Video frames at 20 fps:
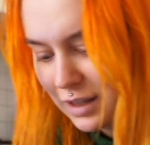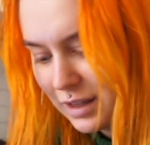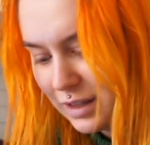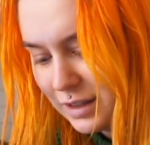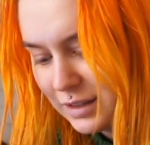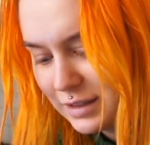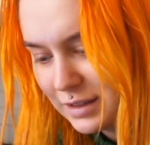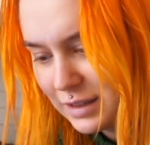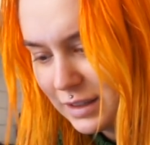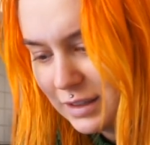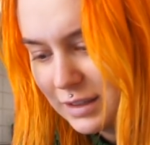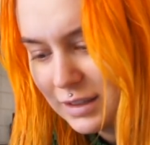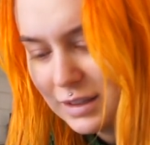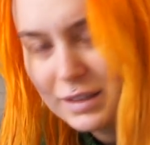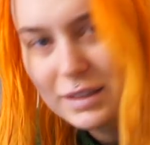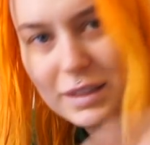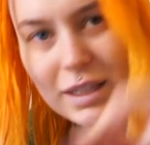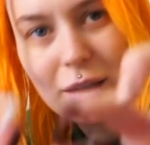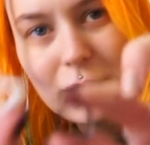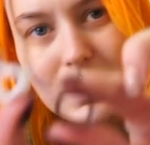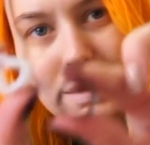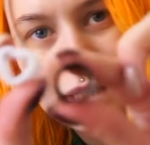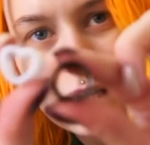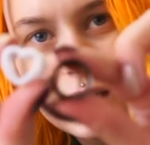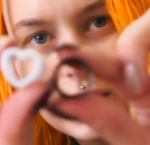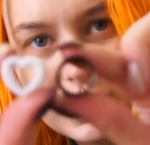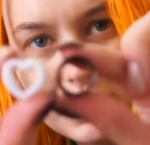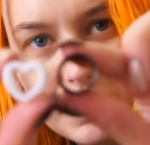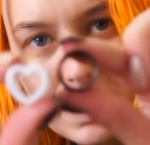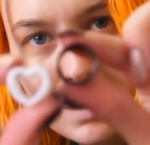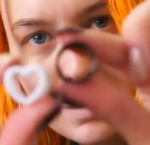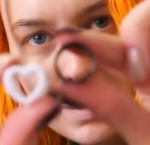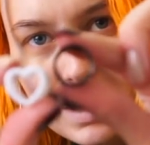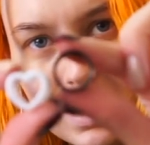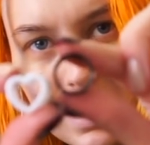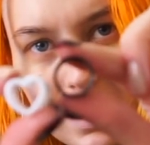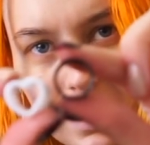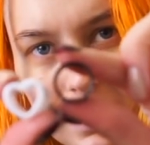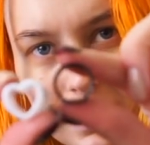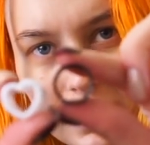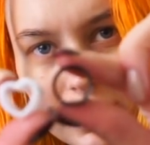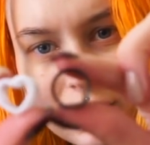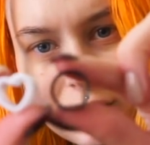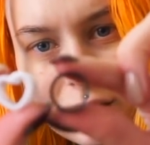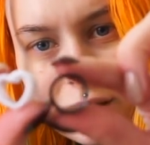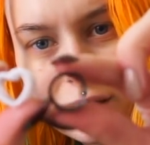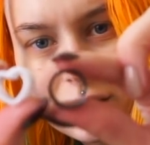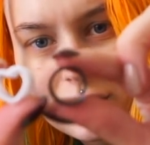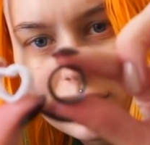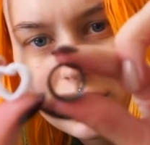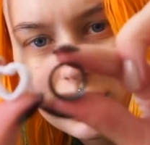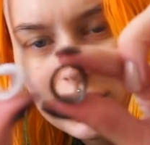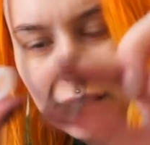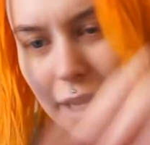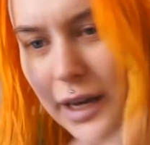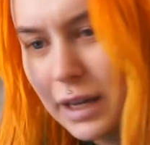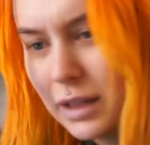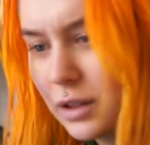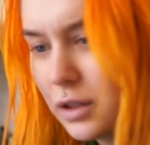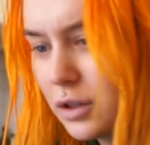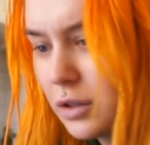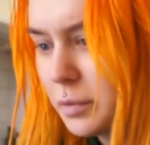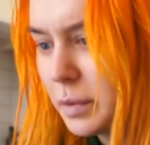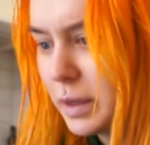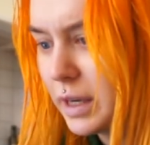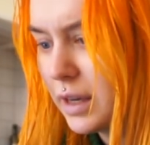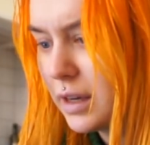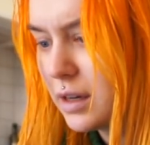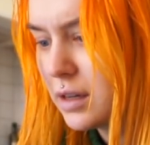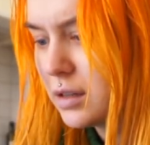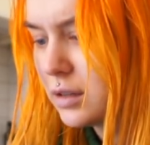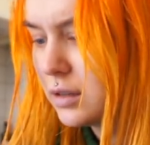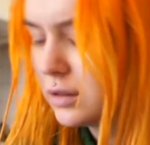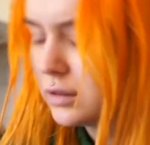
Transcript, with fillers: Is this the same size maybe? Yeah, it could be.